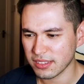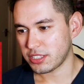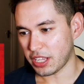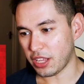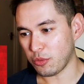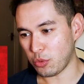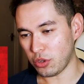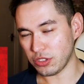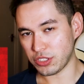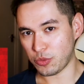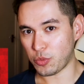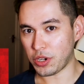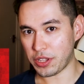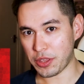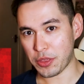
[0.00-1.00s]
Cell walls are
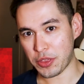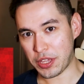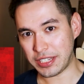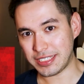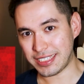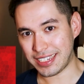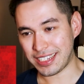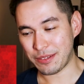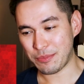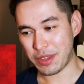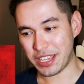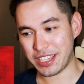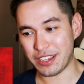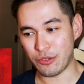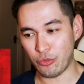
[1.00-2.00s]
one of the things that can
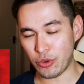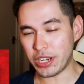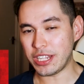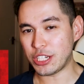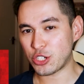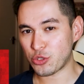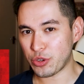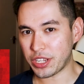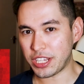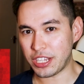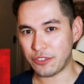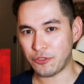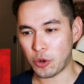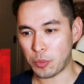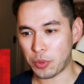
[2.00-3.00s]
make it really
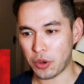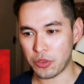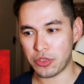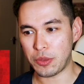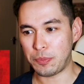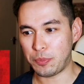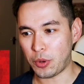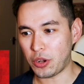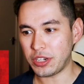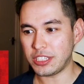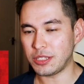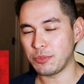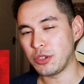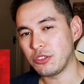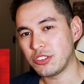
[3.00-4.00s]
tricky for both the
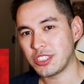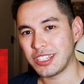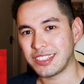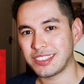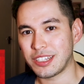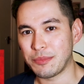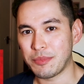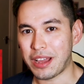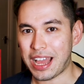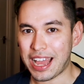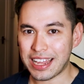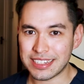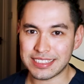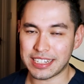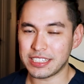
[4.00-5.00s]
body's immune system
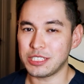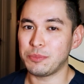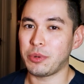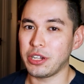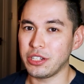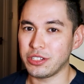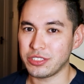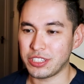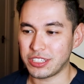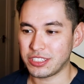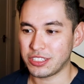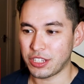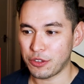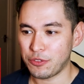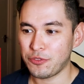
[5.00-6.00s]
and antibiotics
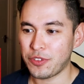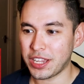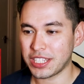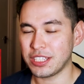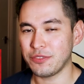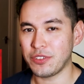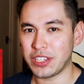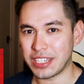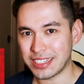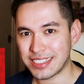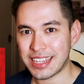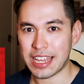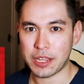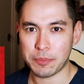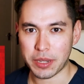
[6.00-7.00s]
to effectively
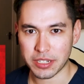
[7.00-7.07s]
attack